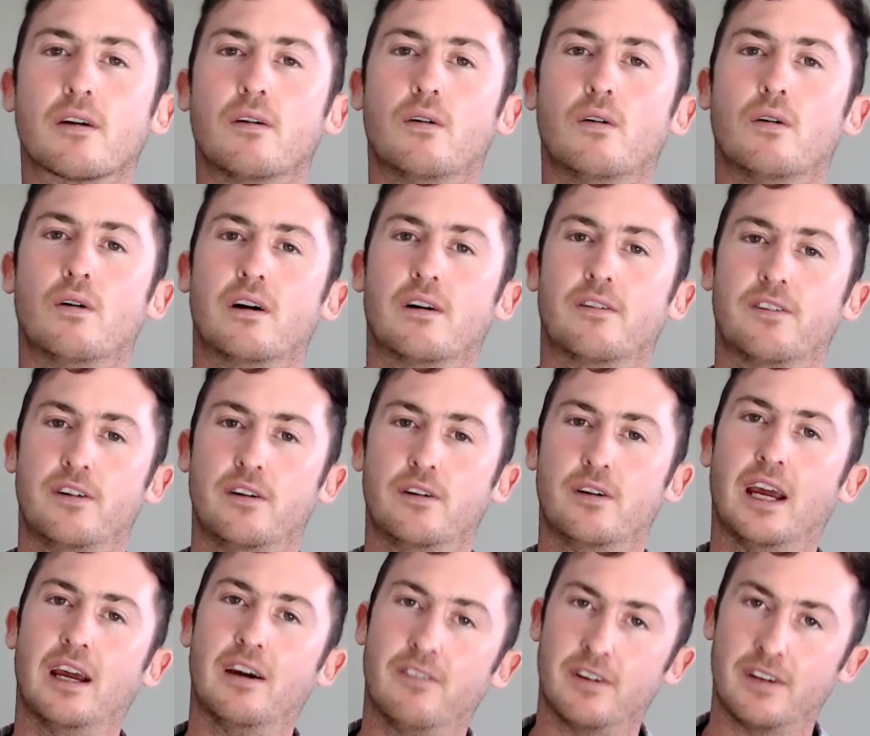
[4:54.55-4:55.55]
Or if you
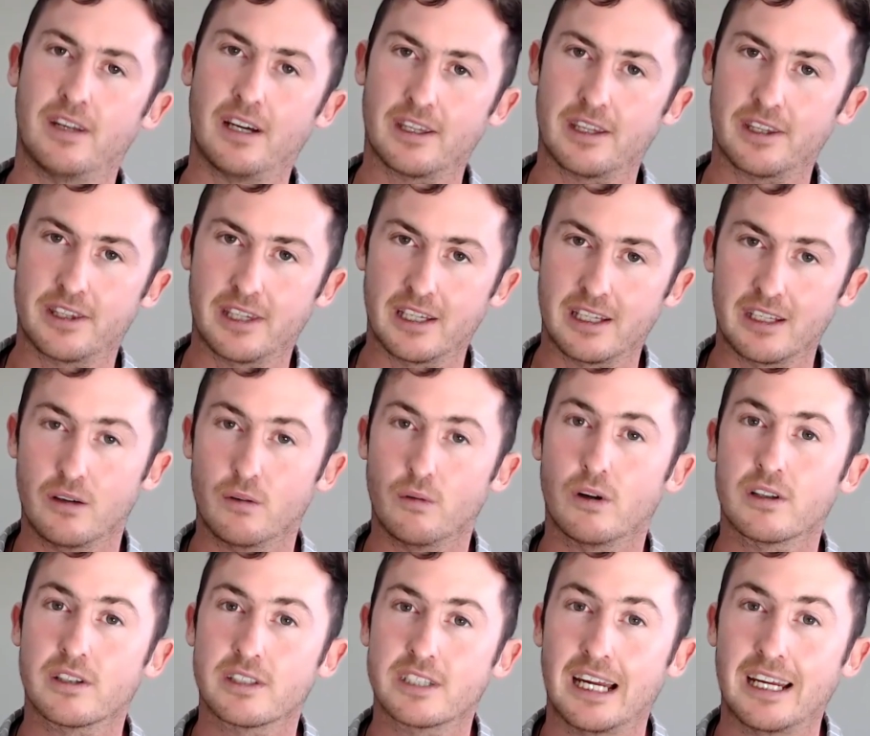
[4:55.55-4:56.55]
have another thing you
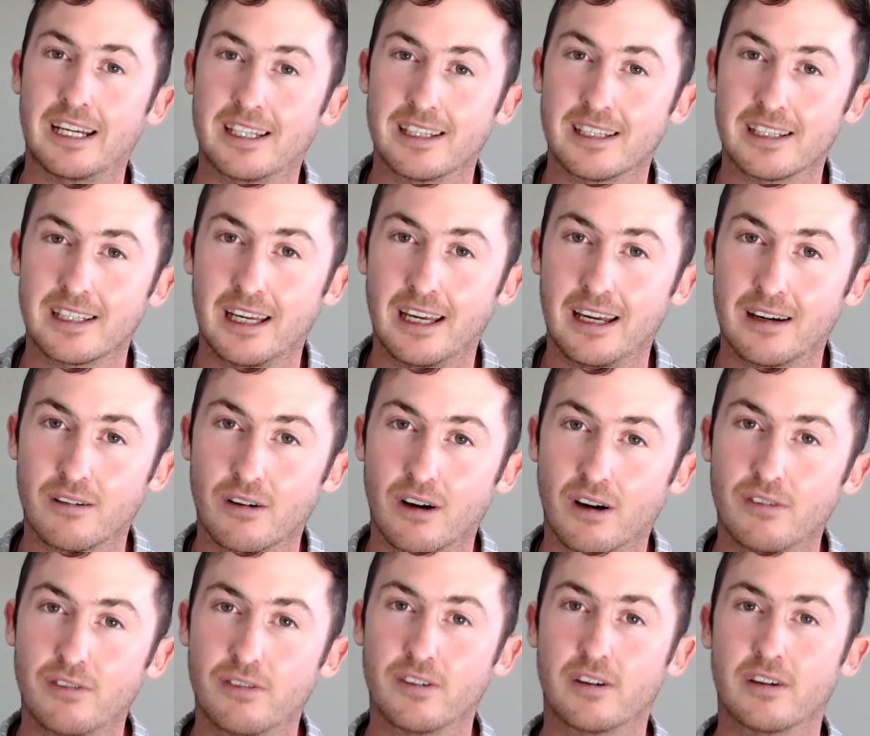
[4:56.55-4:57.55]
want taken care
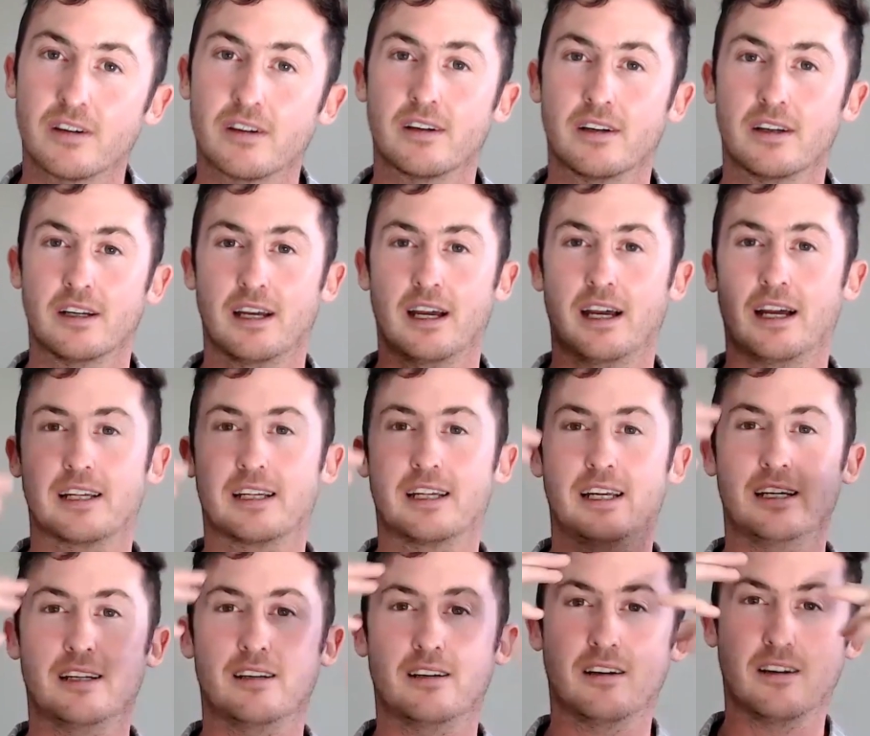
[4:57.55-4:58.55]
of,
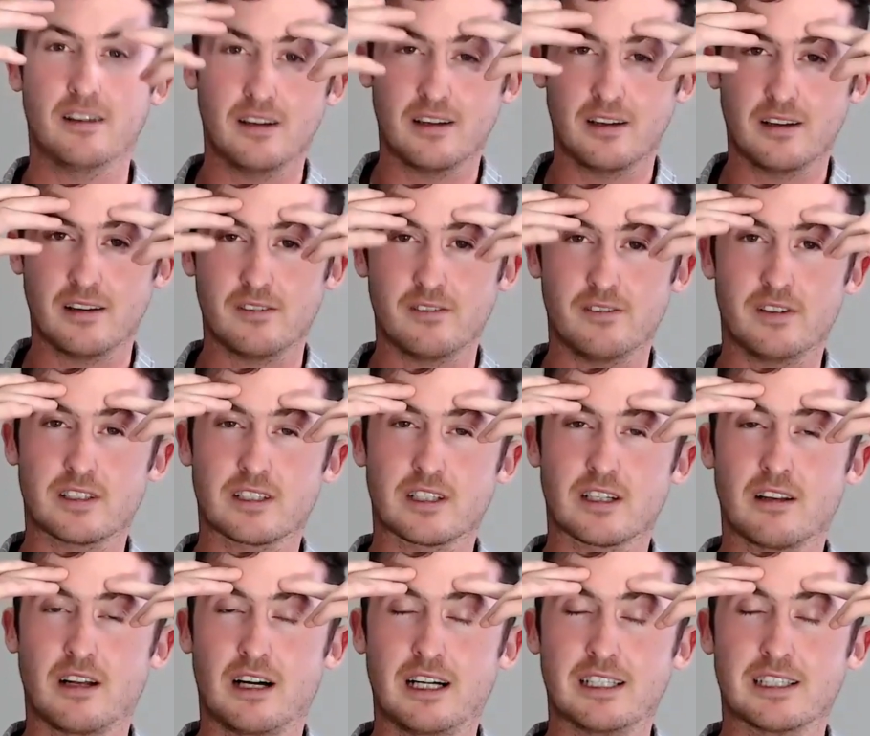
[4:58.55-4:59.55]
again,
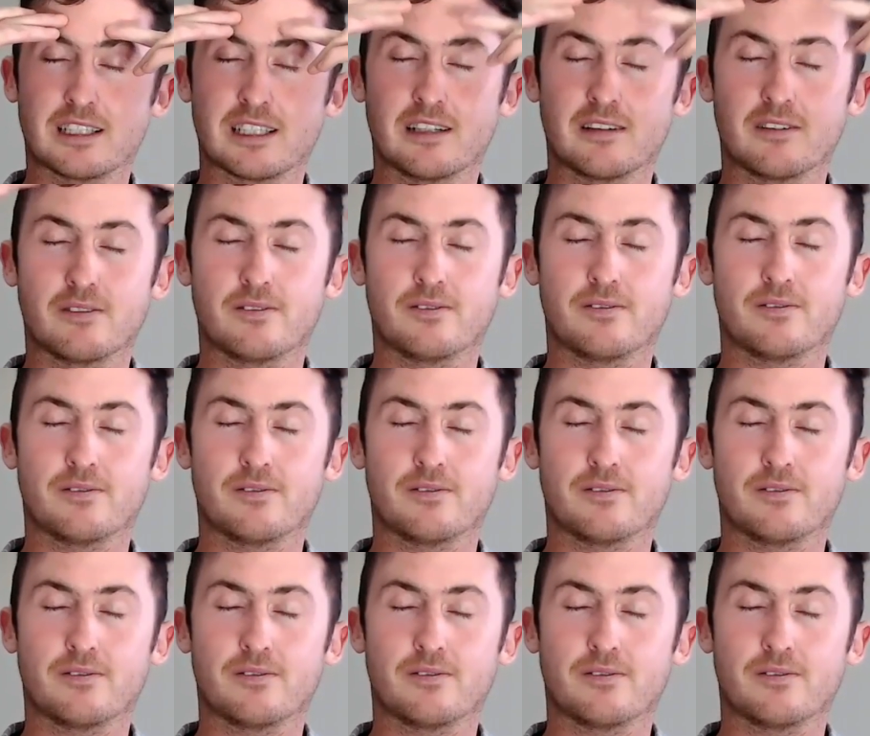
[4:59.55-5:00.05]
visualize it,